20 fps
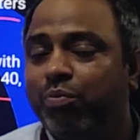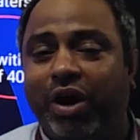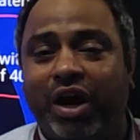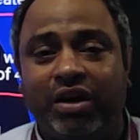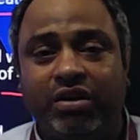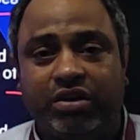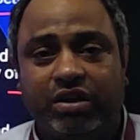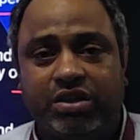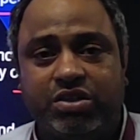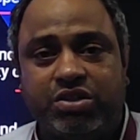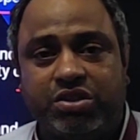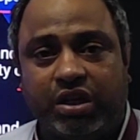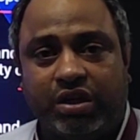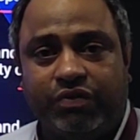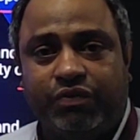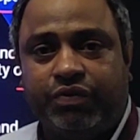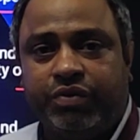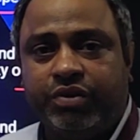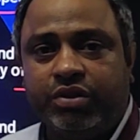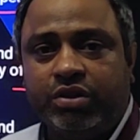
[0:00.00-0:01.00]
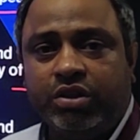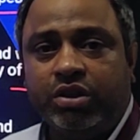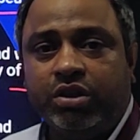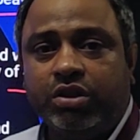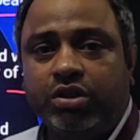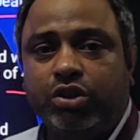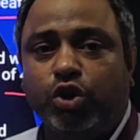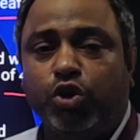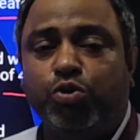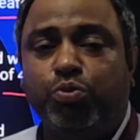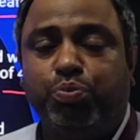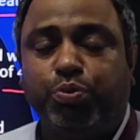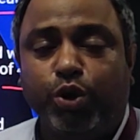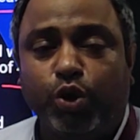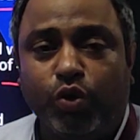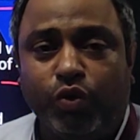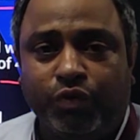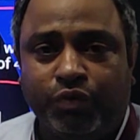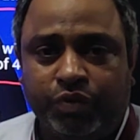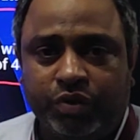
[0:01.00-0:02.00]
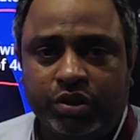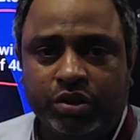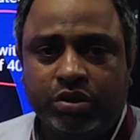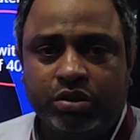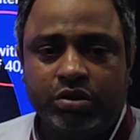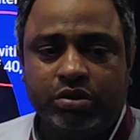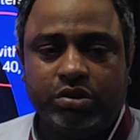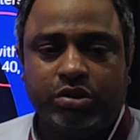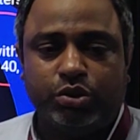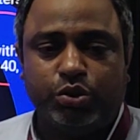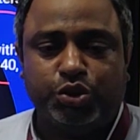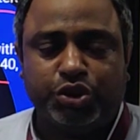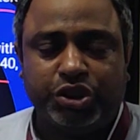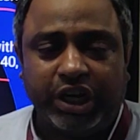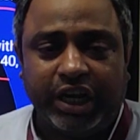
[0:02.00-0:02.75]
wants itself to improve, to